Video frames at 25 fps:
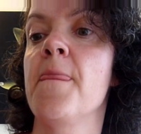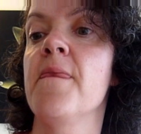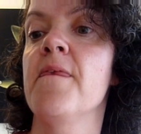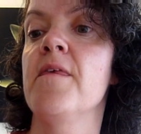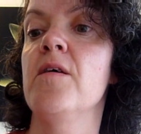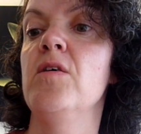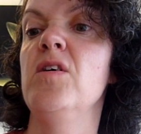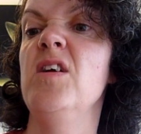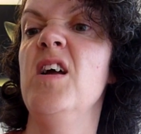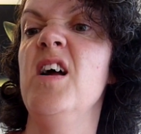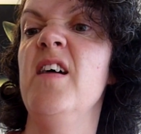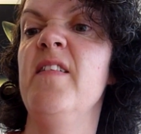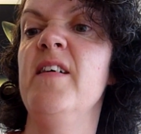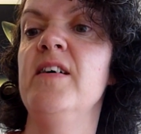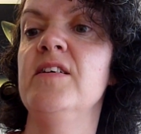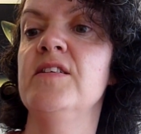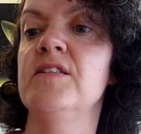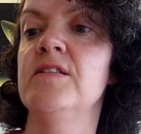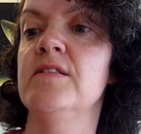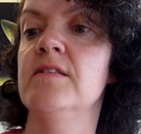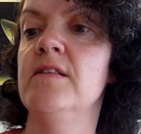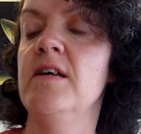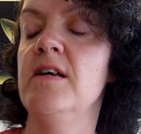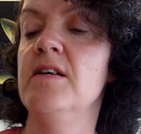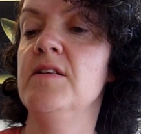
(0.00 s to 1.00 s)
But yeah,
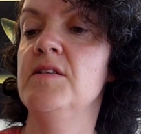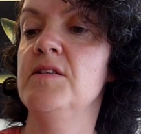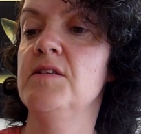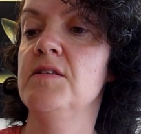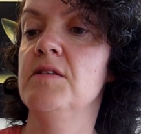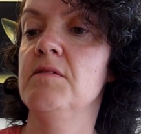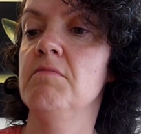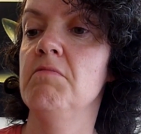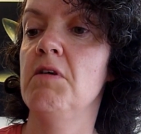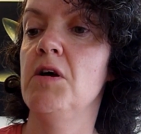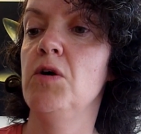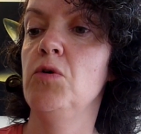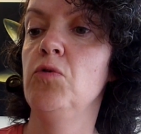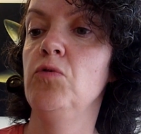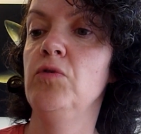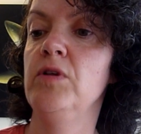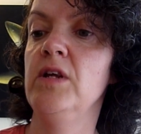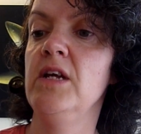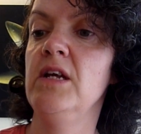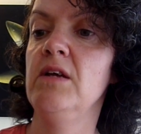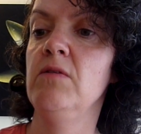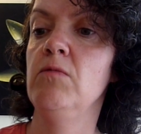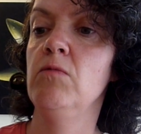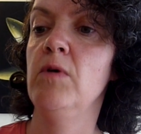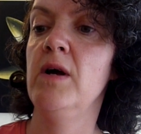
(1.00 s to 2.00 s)
that's
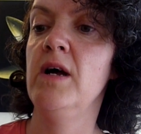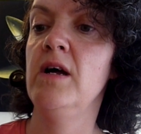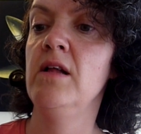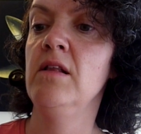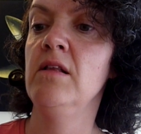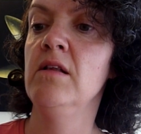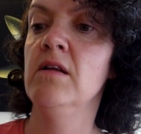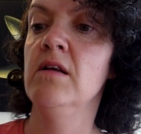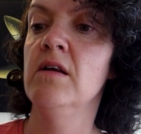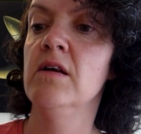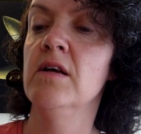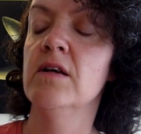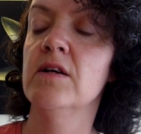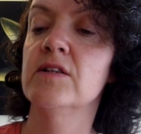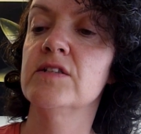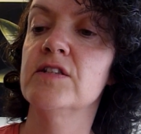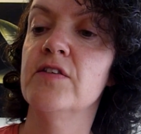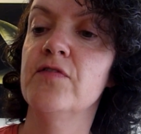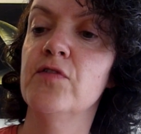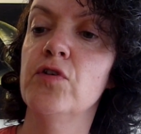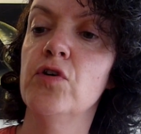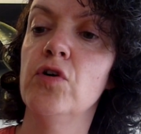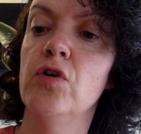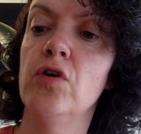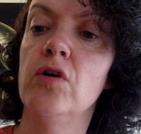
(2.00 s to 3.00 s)
holding well, because
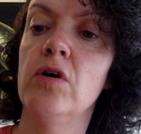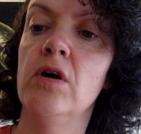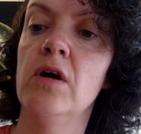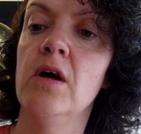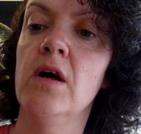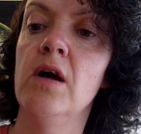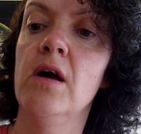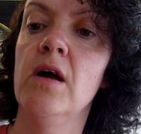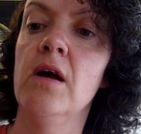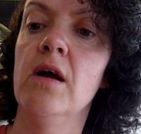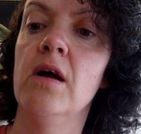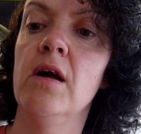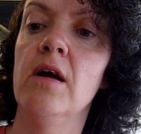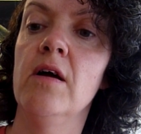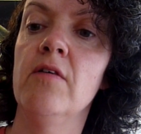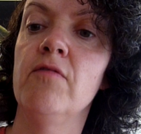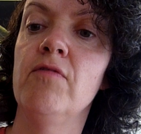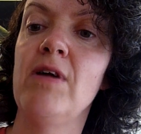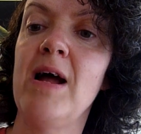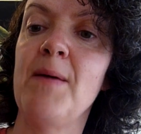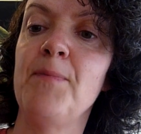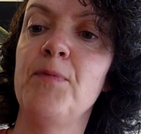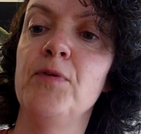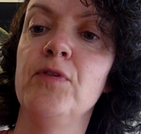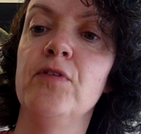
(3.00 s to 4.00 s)
I've got a
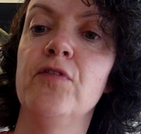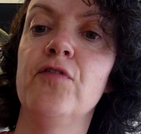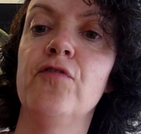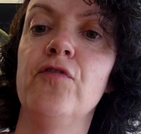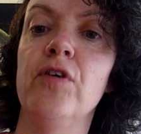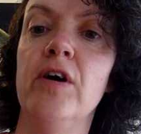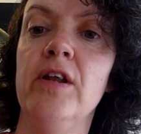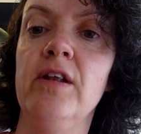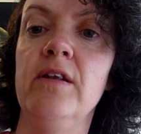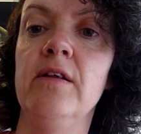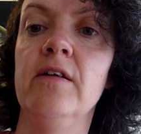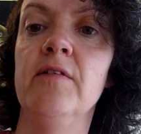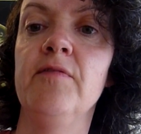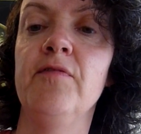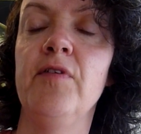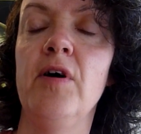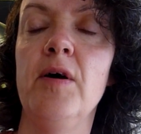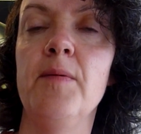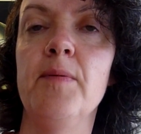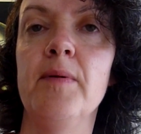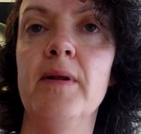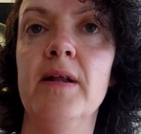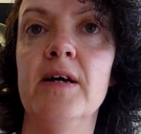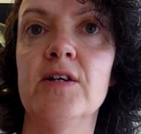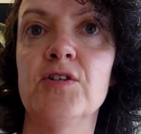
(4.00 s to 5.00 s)
wrap on the front, a
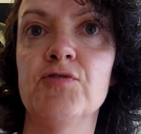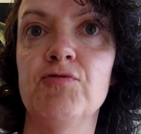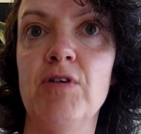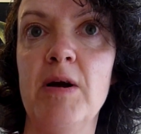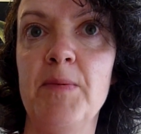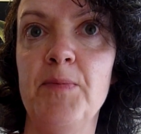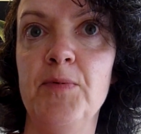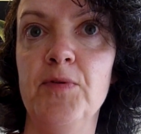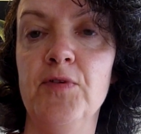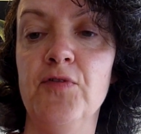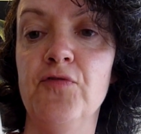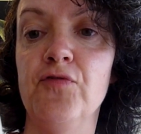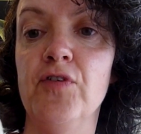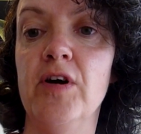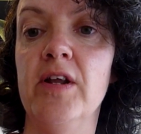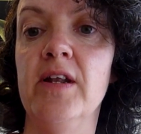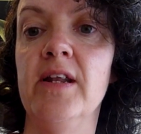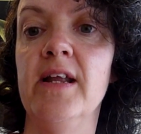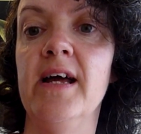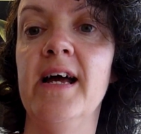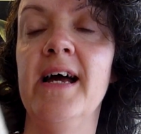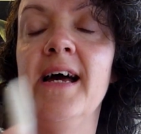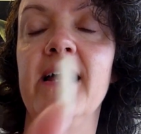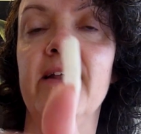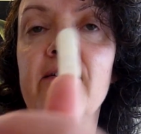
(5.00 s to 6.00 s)
fiberglass wrap on the
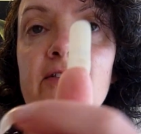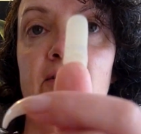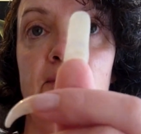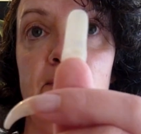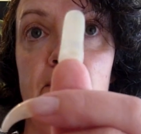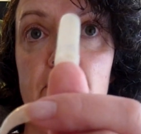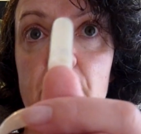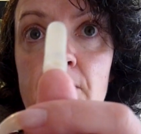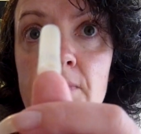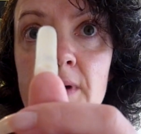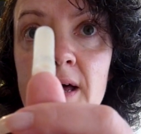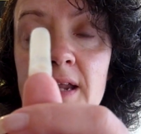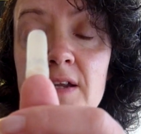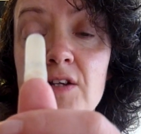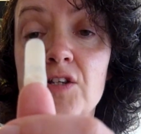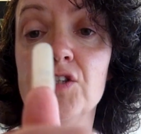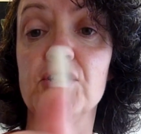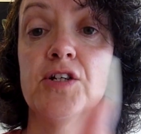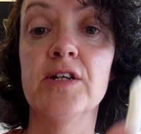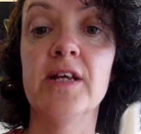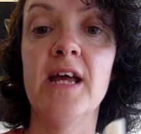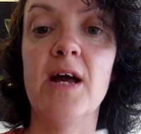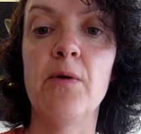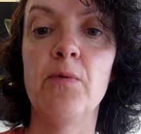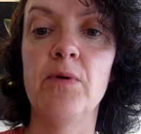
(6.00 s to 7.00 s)
front, and managed
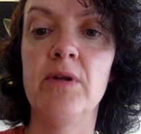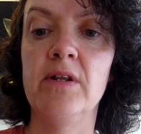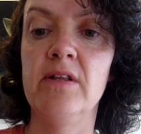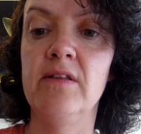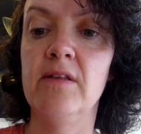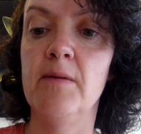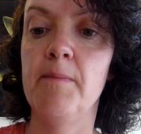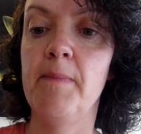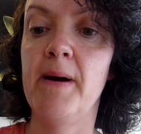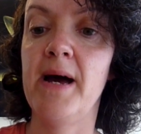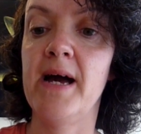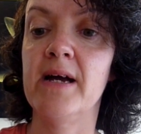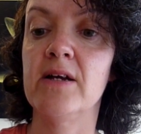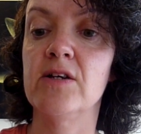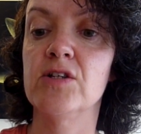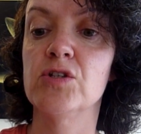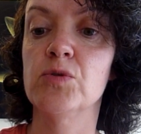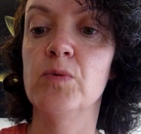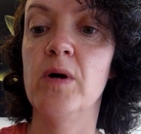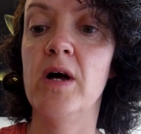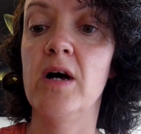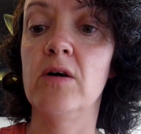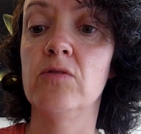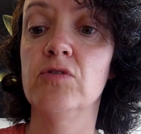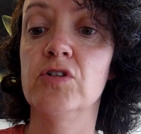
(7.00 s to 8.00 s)
to get one in the back as
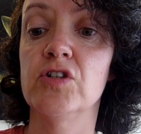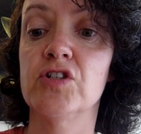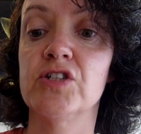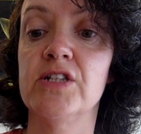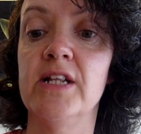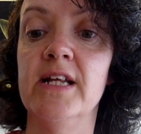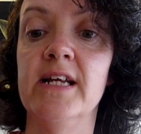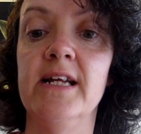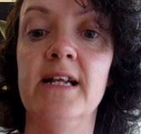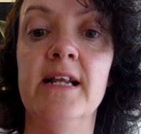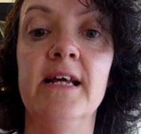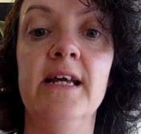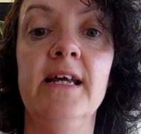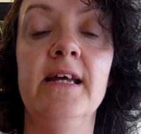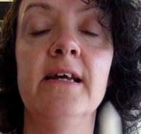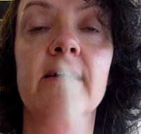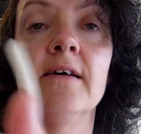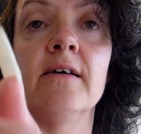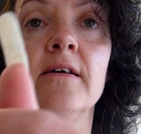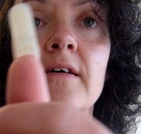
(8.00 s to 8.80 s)
well just lately.